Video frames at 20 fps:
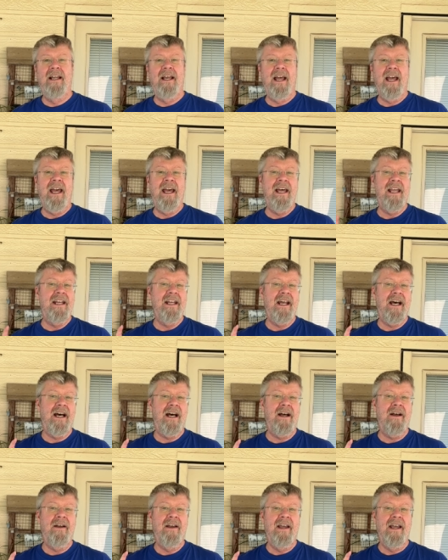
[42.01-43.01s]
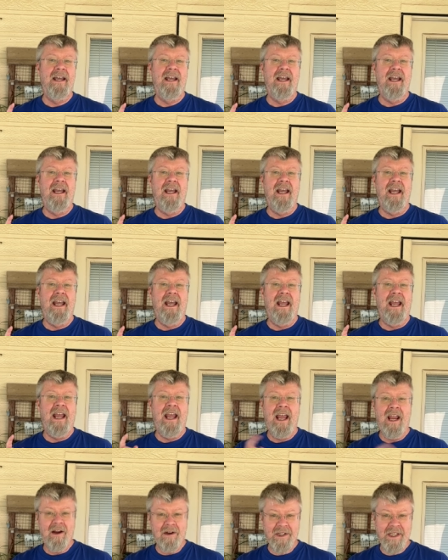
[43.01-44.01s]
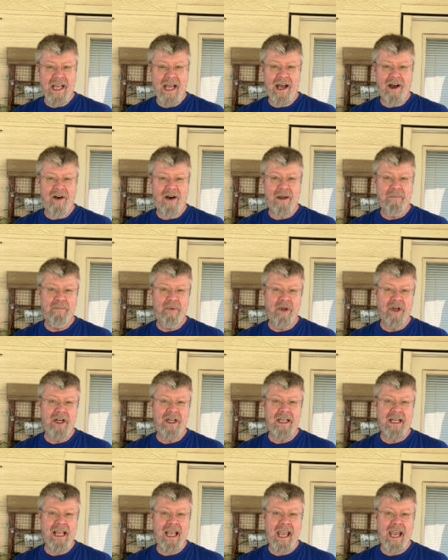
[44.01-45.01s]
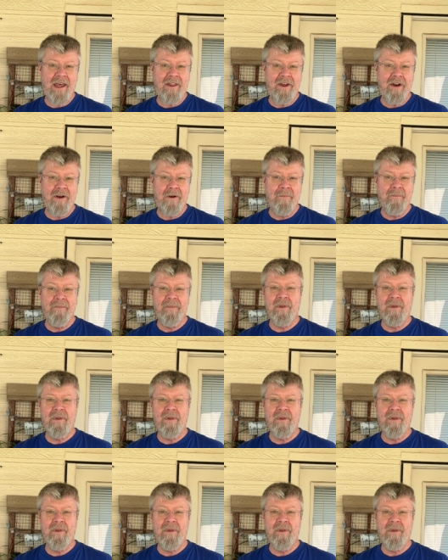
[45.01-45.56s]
And uh, here's how I put it together,